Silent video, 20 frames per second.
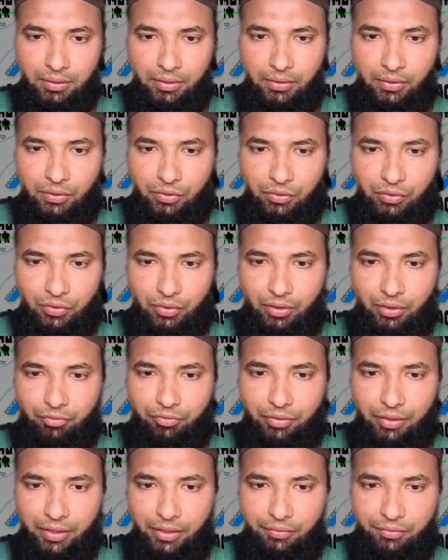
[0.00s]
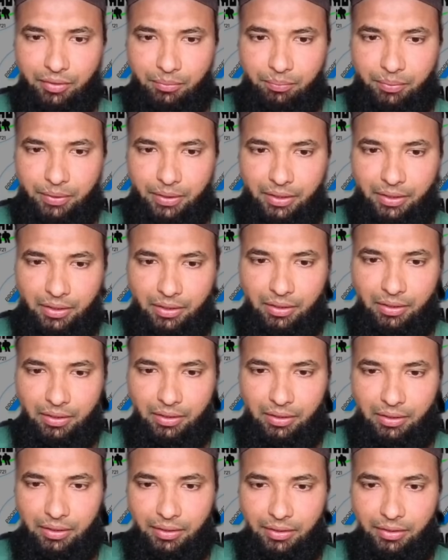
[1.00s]
So if anyone
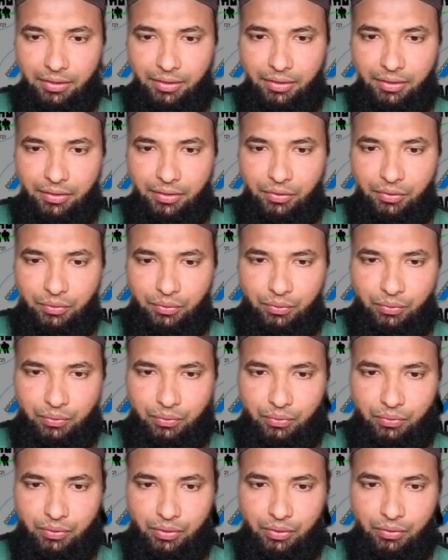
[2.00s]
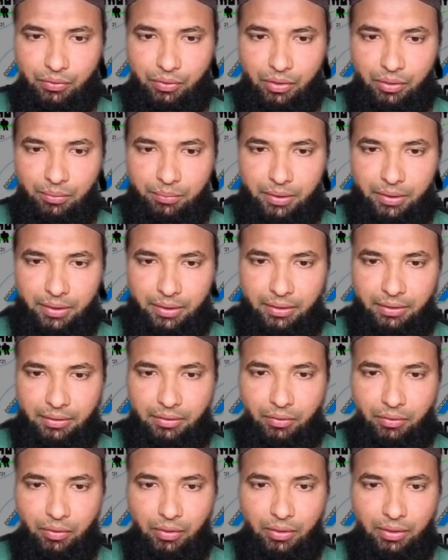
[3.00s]
particularly into requirement
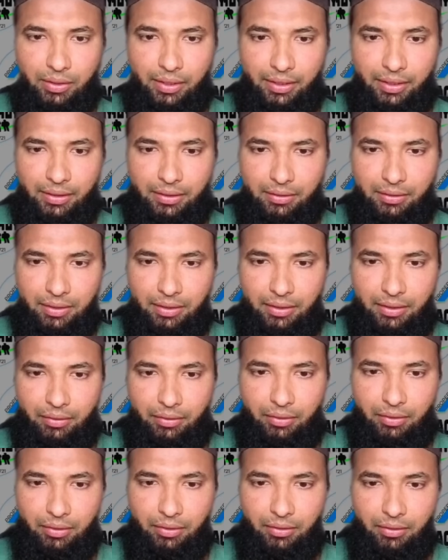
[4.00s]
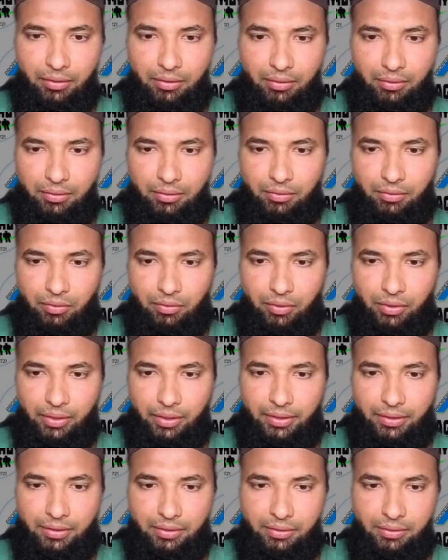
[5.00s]
and contact, I'll uh,
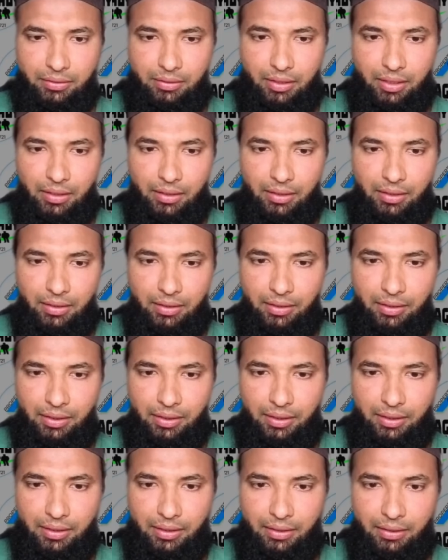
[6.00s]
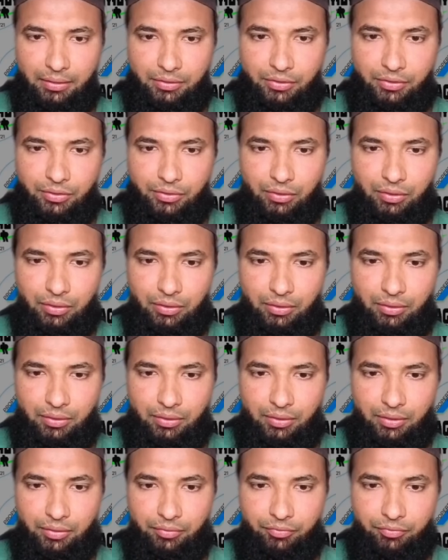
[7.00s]
locate R R R and I'll uh,
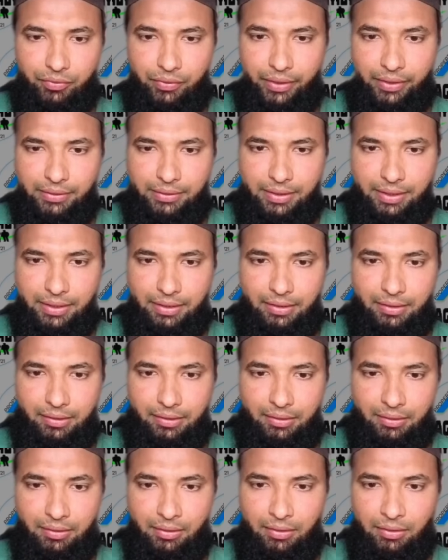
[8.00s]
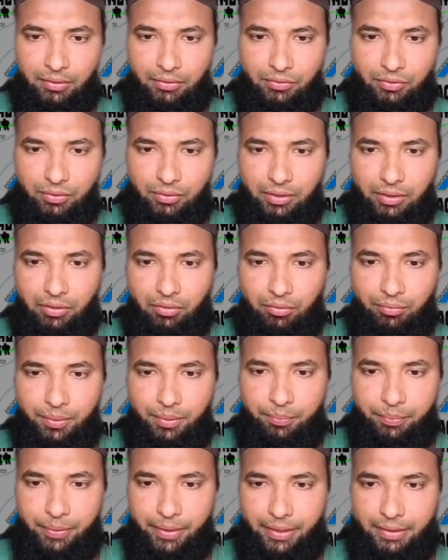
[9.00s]
give you exactly. So that will
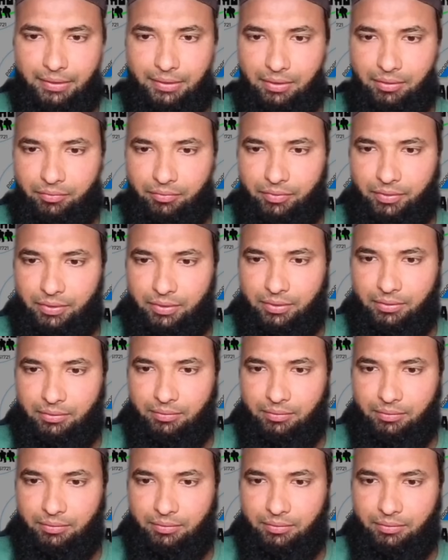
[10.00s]
be paid service.